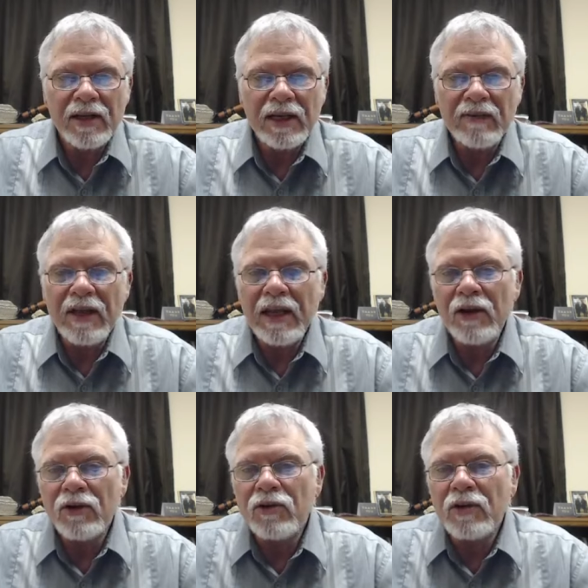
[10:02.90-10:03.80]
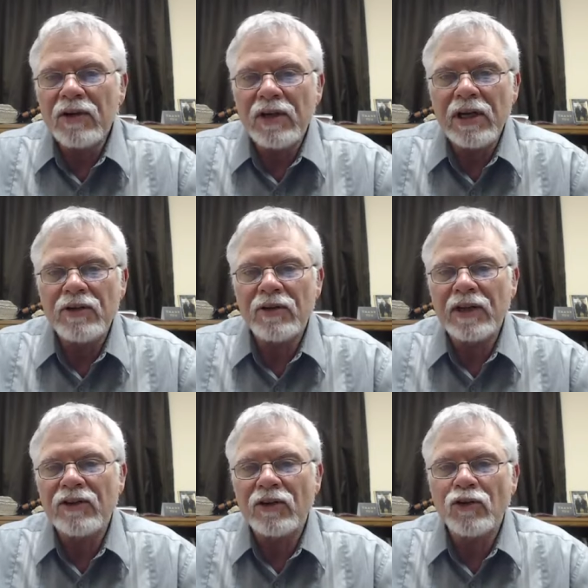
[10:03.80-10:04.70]
giving ear to a teacher
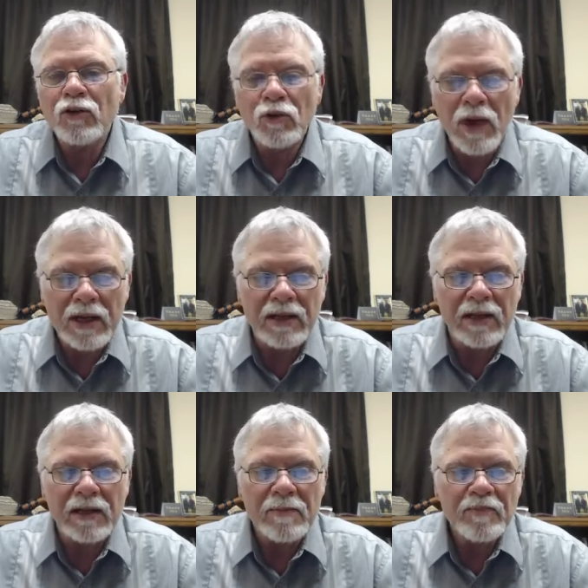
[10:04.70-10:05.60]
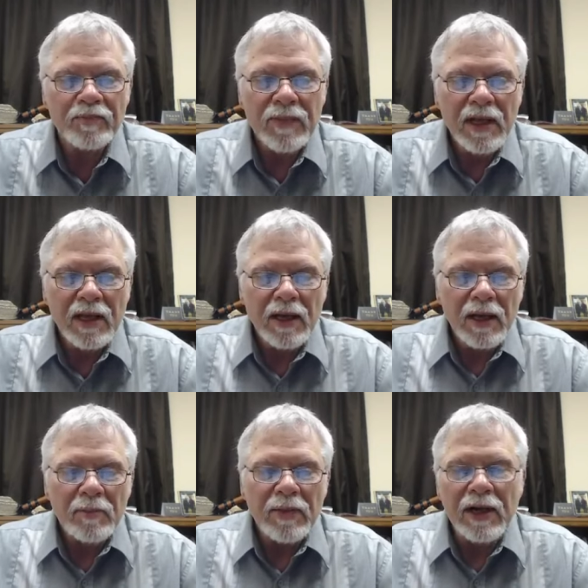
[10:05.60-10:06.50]
that's instructing,
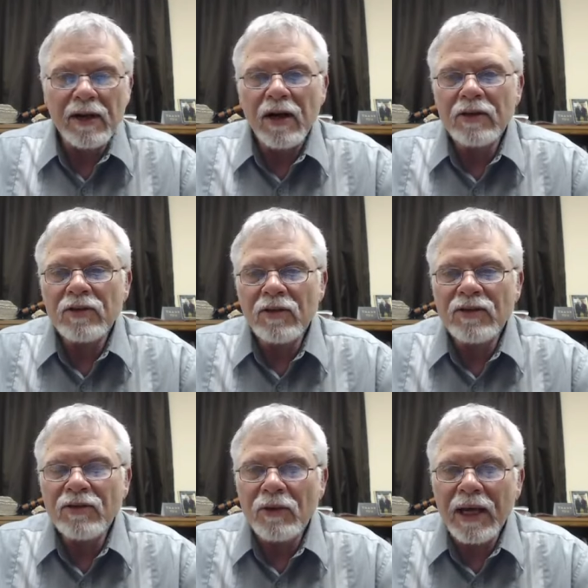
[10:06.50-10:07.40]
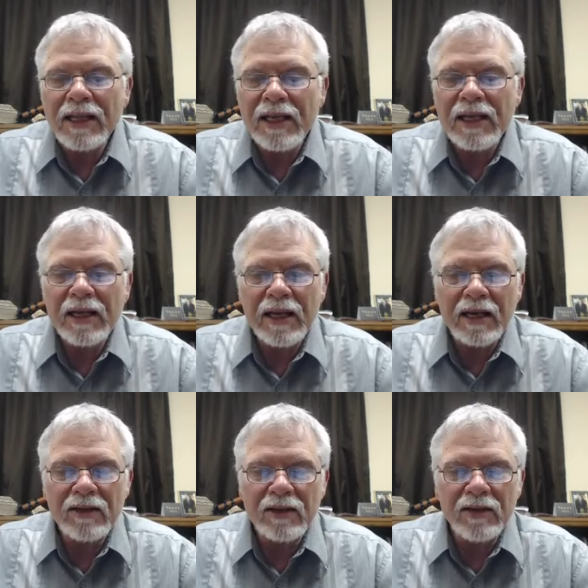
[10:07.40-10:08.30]
but it also is directly
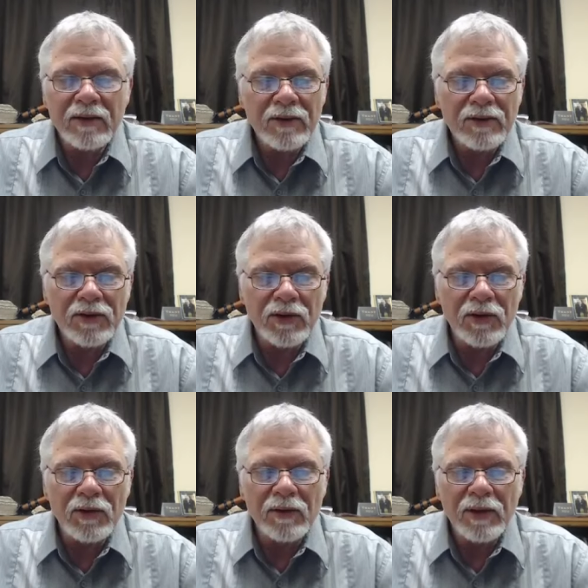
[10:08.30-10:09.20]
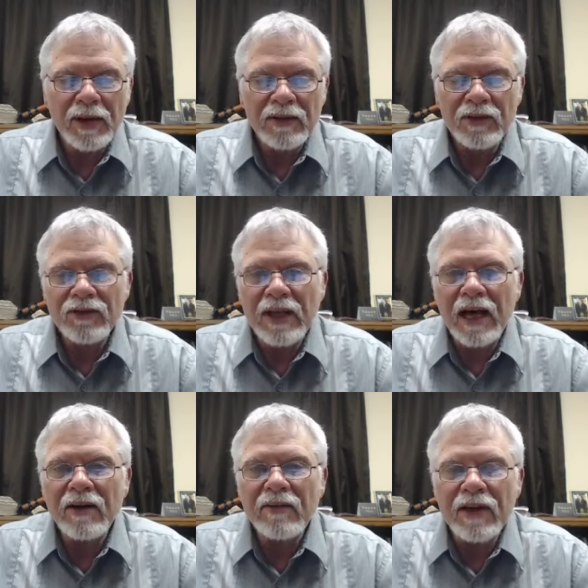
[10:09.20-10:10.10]
connected to the
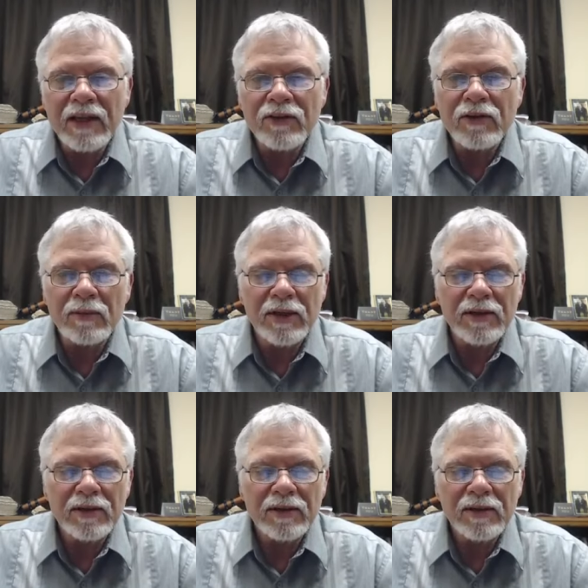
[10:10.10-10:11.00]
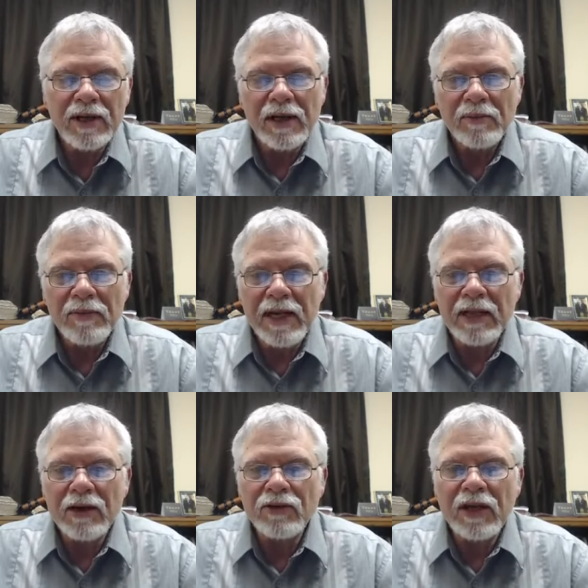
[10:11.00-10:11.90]
sound of an instrument,
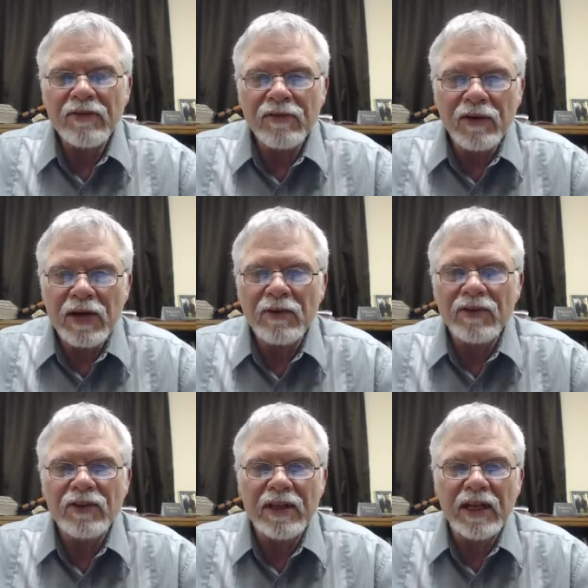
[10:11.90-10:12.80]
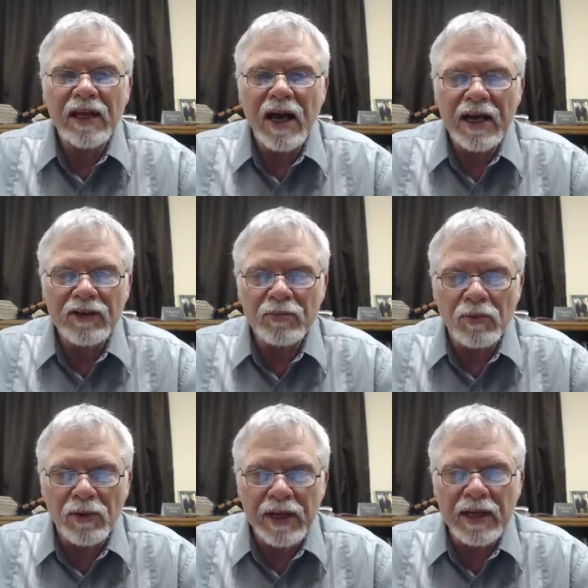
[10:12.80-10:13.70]
meaning there's a frequency that God is
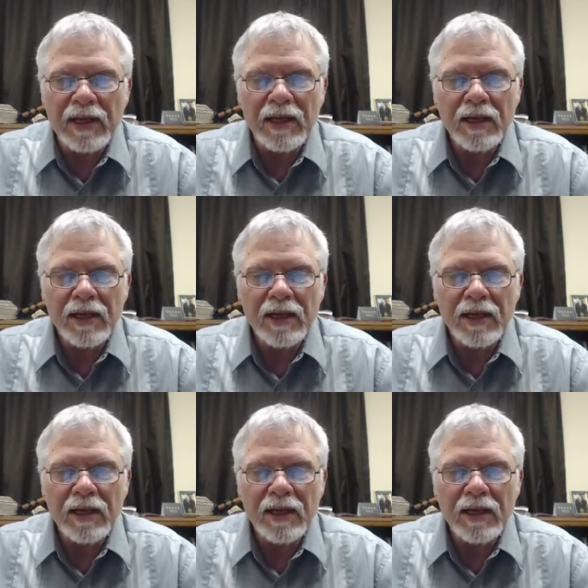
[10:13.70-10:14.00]
bringing.